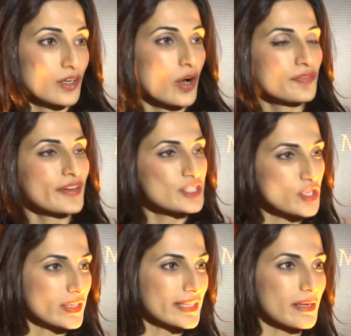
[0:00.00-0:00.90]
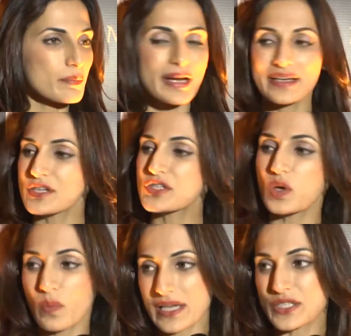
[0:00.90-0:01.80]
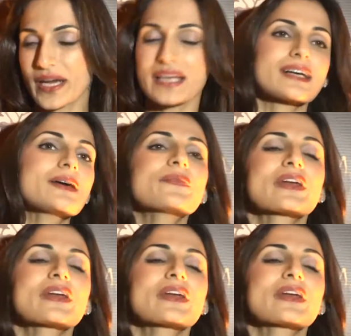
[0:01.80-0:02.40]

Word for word: coffee and chocolate are blended so well together.